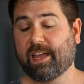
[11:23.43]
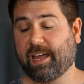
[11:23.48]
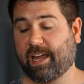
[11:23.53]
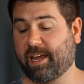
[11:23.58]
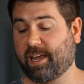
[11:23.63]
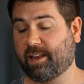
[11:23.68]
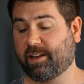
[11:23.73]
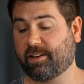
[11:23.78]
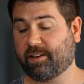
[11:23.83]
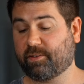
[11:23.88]

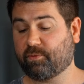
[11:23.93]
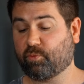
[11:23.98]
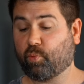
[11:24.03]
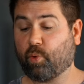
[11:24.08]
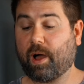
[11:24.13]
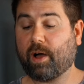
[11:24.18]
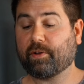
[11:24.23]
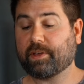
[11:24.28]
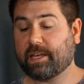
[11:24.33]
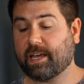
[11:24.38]
And
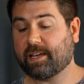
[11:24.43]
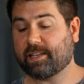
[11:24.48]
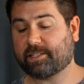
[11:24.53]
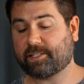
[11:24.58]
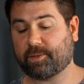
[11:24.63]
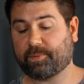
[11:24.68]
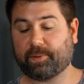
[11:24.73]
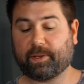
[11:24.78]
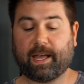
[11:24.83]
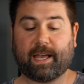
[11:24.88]
while
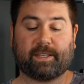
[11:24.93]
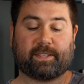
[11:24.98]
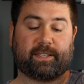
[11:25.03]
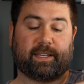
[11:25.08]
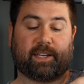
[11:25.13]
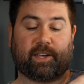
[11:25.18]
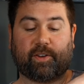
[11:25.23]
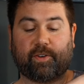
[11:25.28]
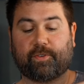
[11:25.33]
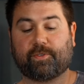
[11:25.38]
yes, the
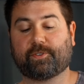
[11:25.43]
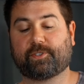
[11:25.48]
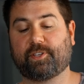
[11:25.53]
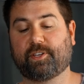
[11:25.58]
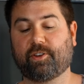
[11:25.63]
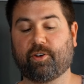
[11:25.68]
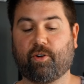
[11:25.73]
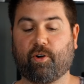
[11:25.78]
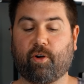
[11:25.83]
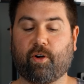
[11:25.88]
plastic goes,
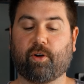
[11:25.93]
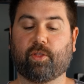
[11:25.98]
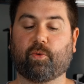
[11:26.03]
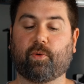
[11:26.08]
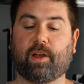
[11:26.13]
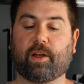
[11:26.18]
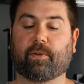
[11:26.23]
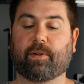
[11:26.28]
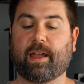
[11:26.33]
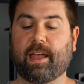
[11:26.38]
you know, all the
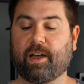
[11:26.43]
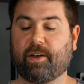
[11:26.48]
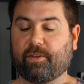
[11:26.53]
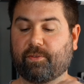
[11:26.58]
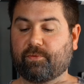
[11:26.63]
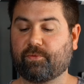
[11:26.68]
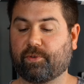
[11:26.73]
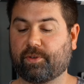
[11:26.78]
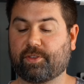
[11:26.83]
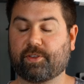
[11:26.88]
way
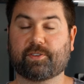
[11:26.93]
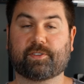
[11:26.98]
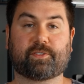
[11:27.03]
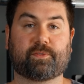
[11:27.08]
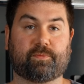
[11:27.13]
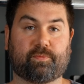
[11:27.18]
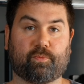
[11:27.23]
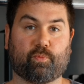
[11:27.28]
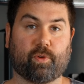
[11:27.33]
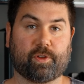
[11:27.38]
around, which
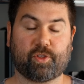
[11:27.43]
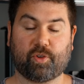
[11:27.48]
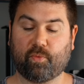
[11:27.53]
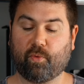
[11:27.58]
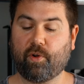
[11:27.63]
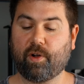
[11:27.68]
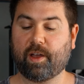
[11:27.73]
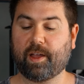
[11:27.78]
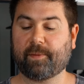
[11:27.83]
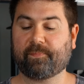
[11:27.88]
is what you
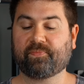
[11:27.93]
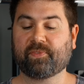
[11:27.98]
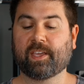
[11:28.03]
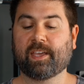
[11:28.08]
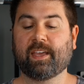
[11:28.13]
want,